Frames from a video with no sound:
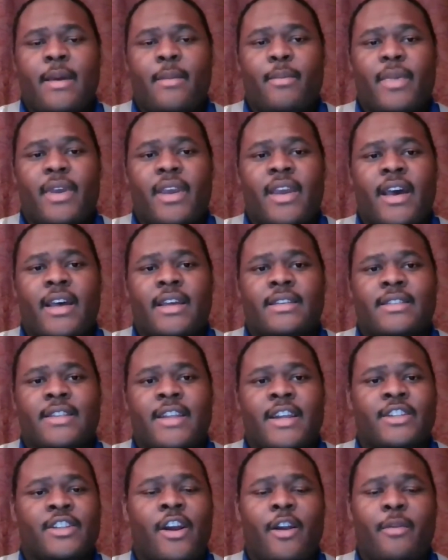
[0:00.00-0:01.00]
Because
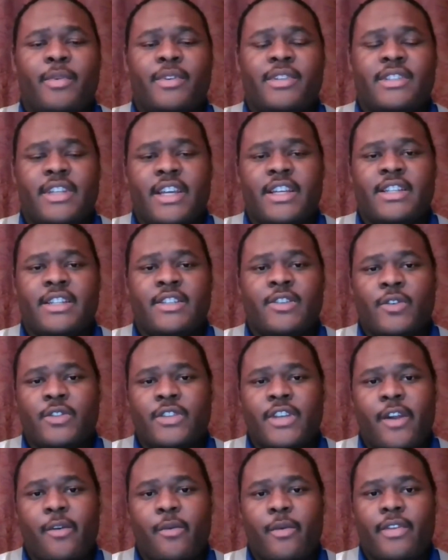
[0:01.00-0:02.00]
there's already prestige
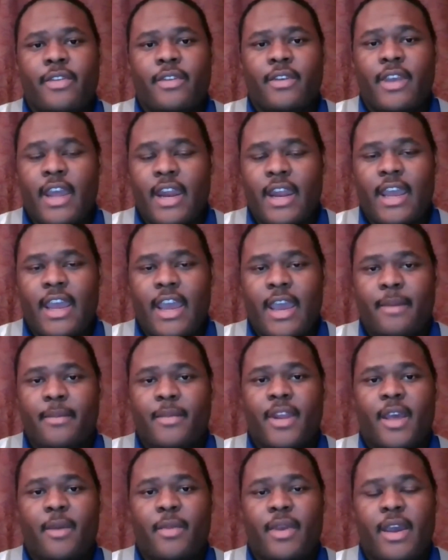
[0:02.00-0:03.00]
associated with getting an M
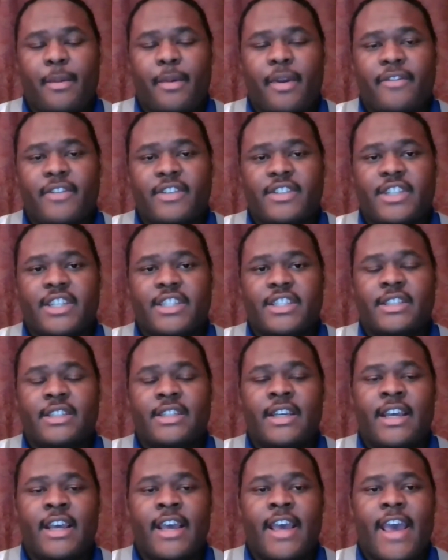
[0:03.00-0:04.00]
D and becoming a physician,
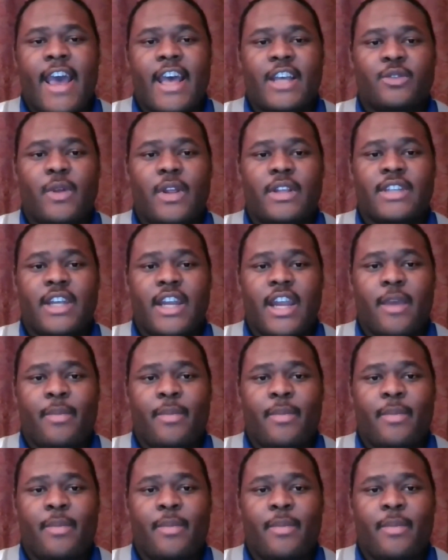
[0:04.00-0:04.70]
as well as getting a